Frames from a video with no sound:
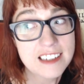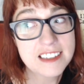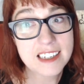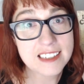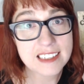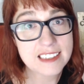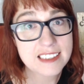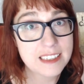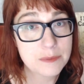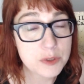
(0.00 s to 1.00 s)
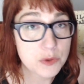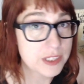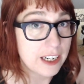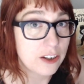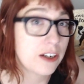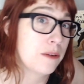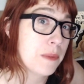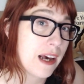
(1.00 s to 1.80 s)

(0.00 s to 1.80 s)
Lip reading: doesn't seem to scare him